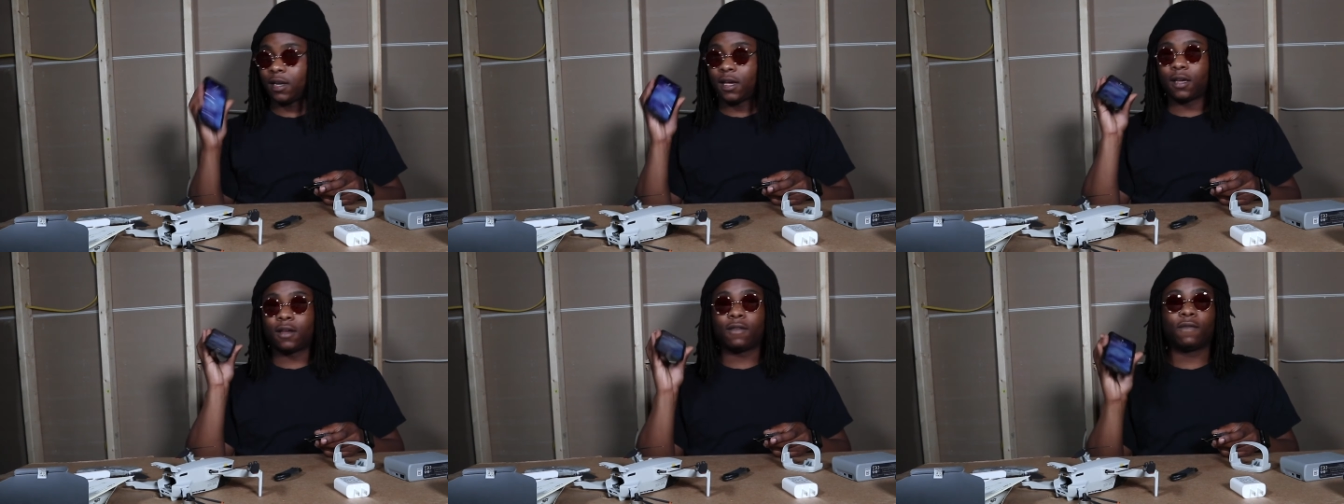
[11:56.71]

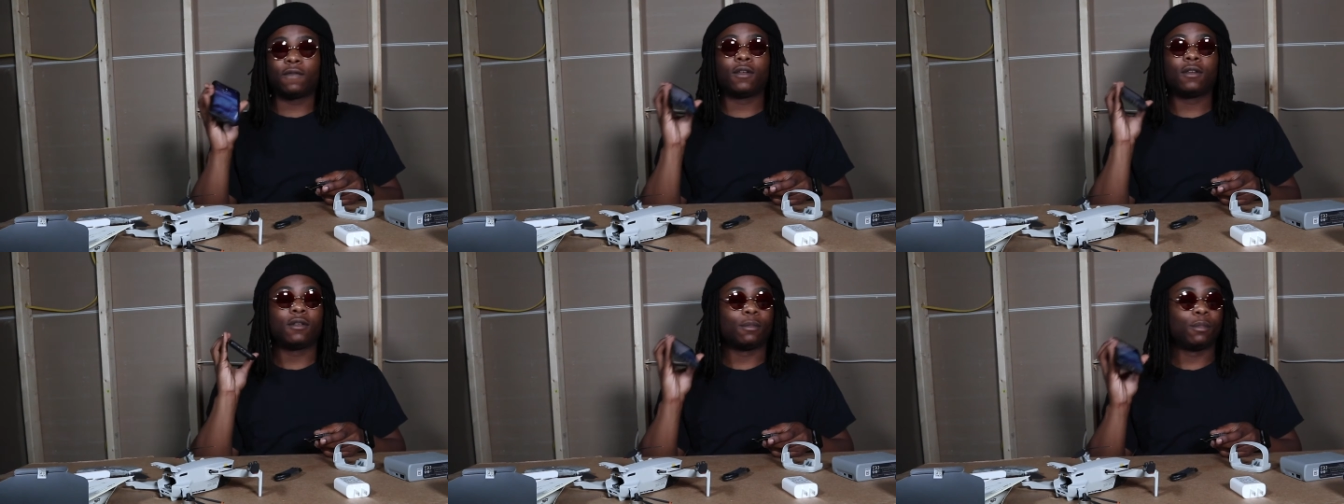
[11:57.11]
that can
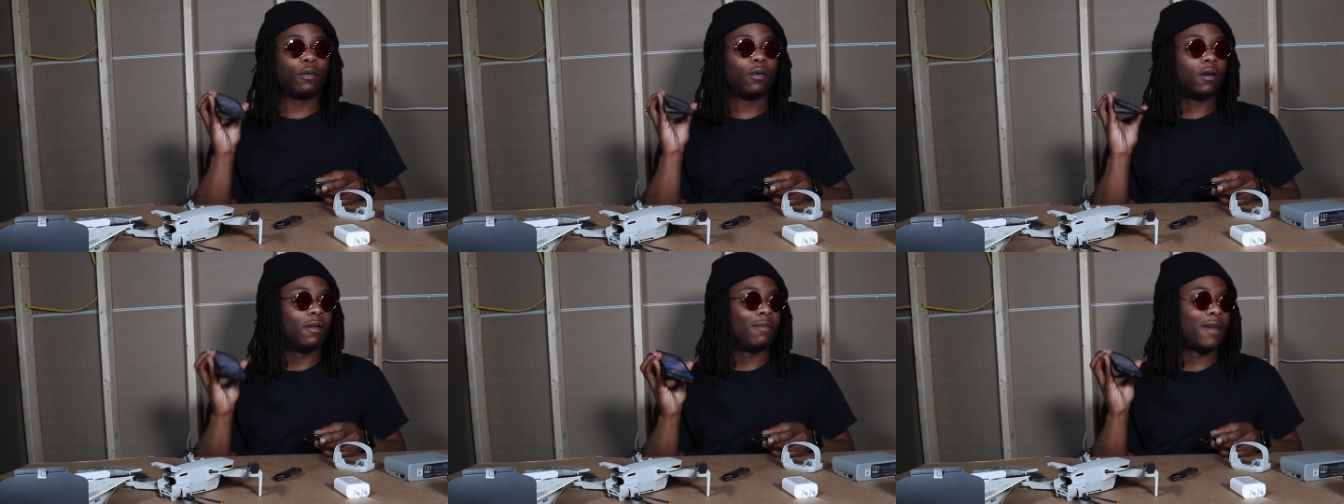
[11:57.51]
fit the
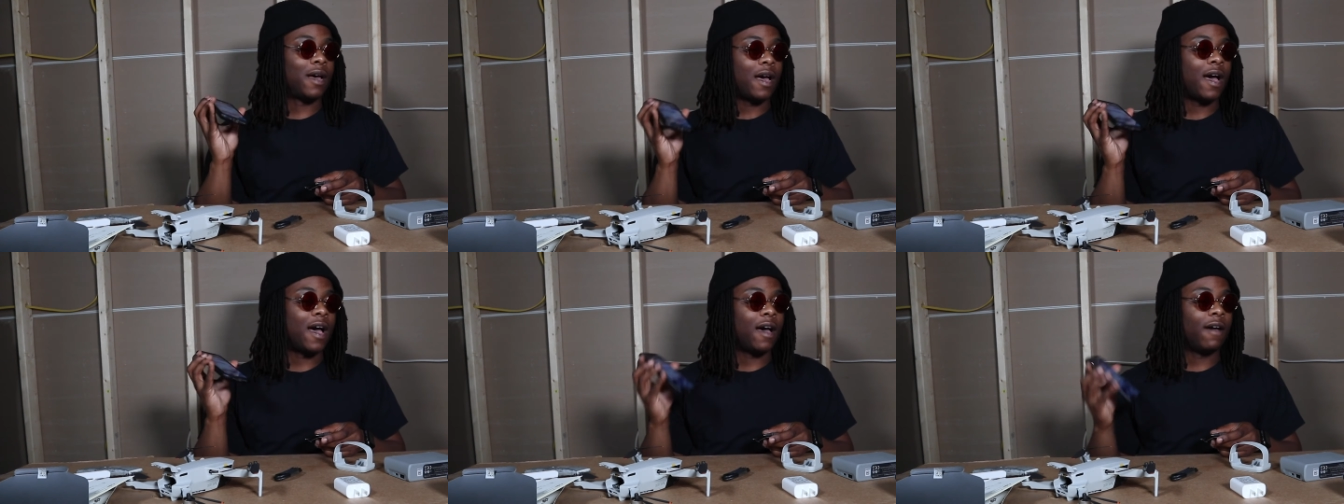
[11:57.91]
port of my
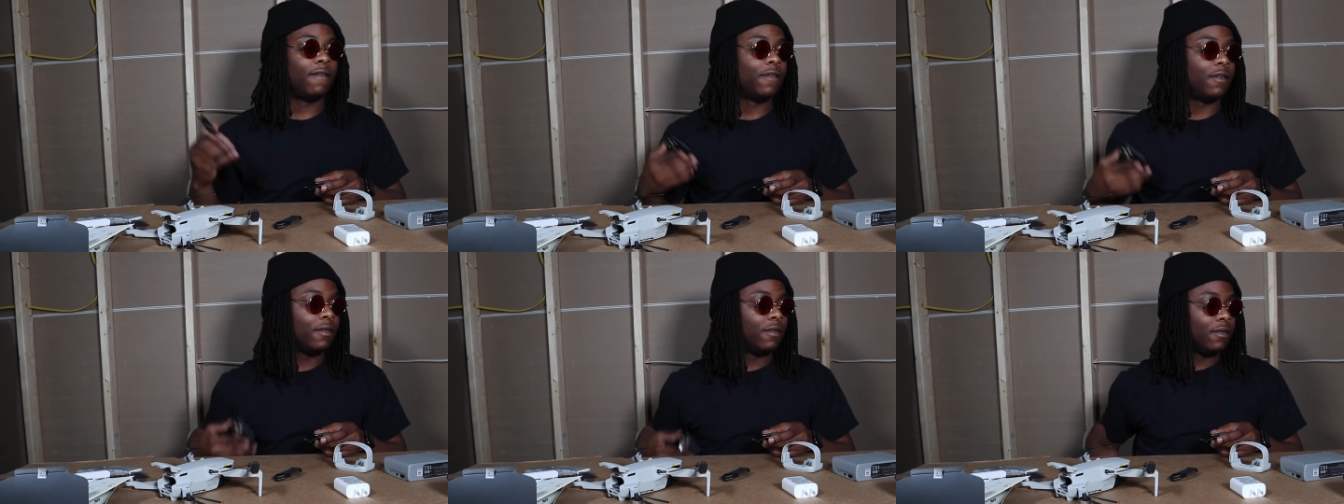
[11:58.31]

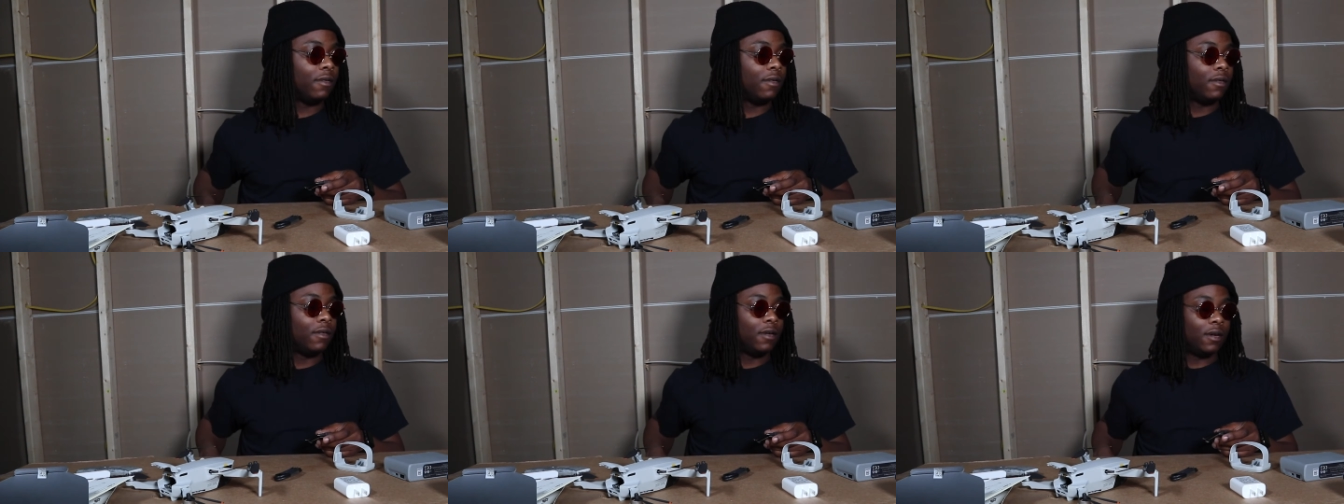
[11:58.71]
iPhone.
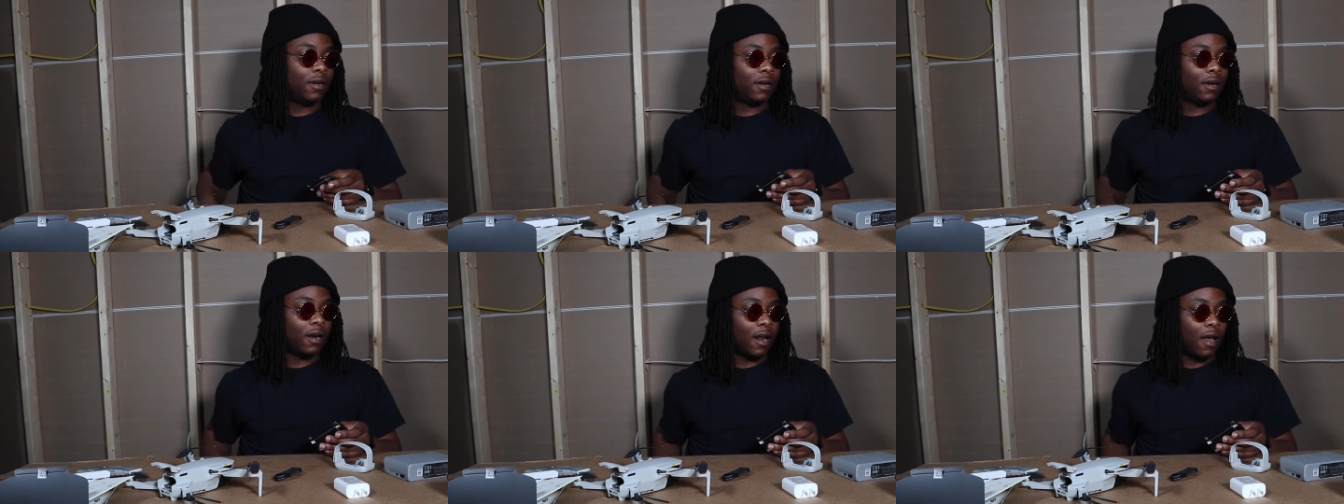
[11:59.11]

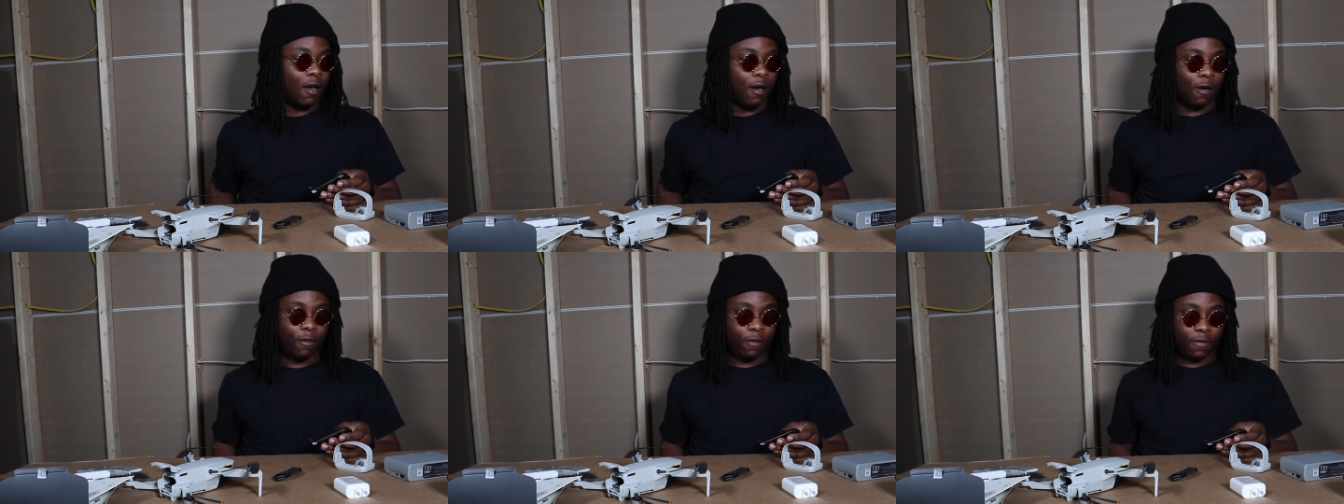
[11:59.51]

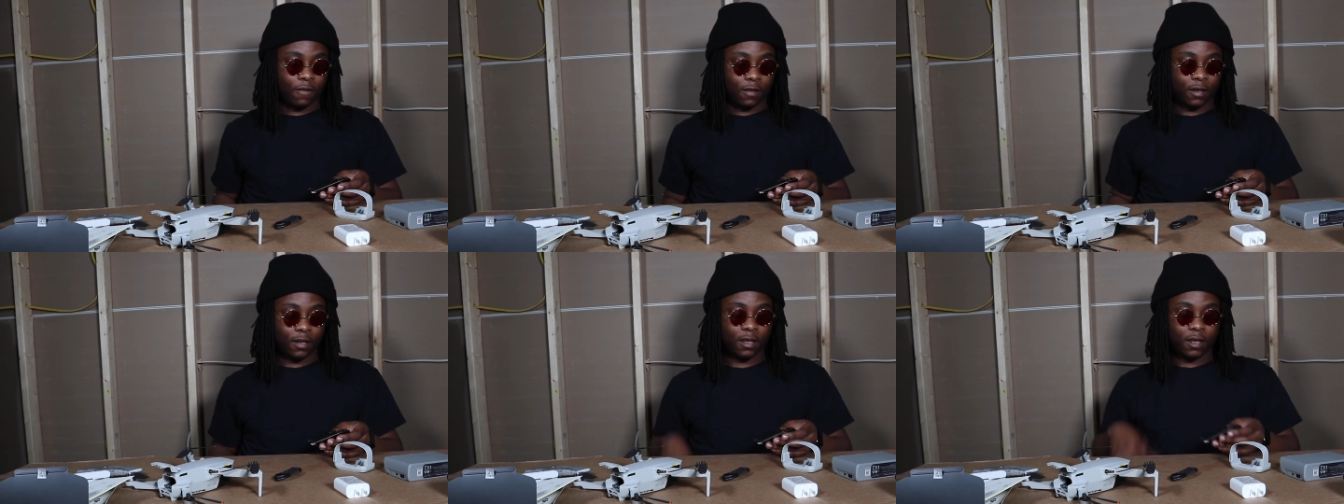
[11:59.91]

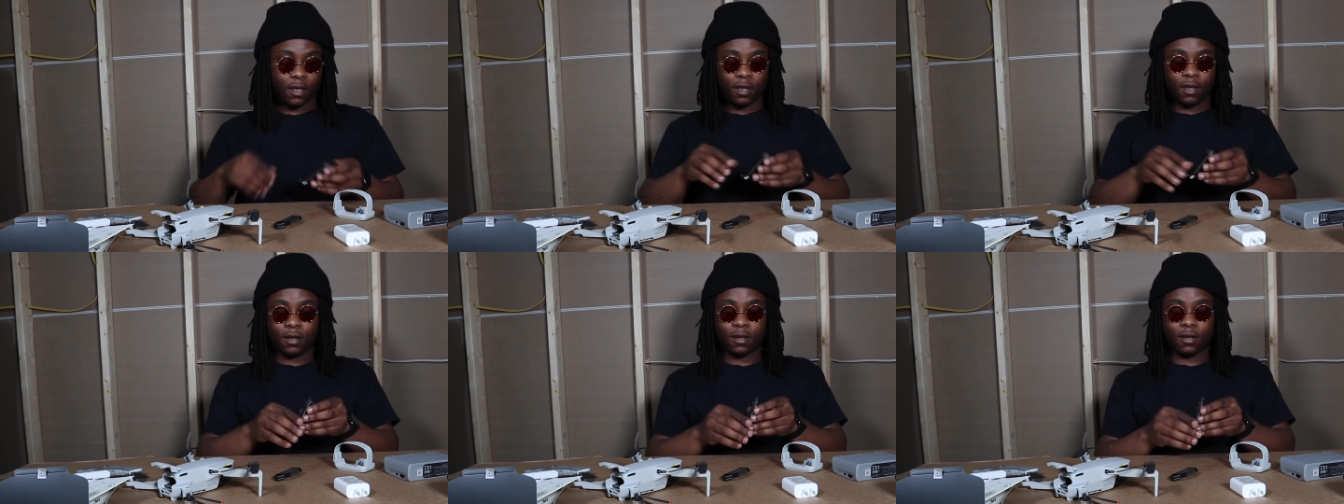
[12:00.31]
Hopefully,